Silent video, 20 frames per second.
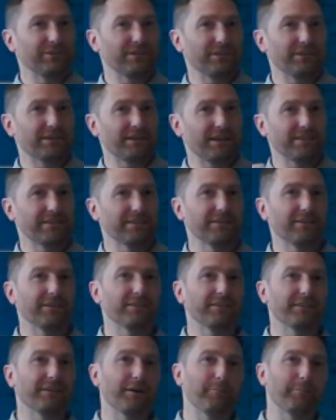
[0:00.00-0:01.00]
so that then a
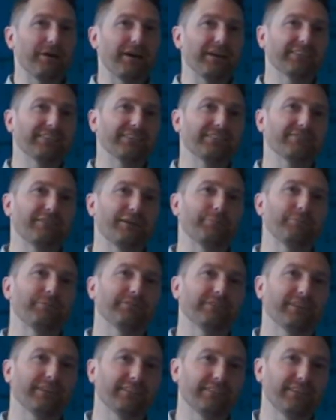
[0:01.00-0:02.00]
better
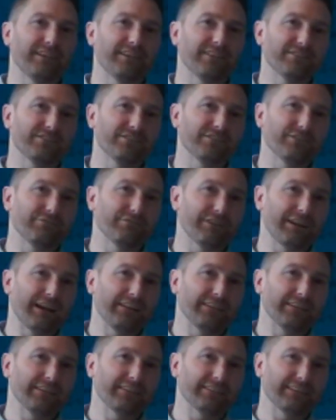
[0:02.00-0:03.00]
representation of
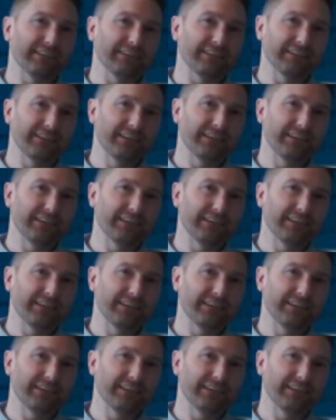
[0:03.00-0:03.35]
reality.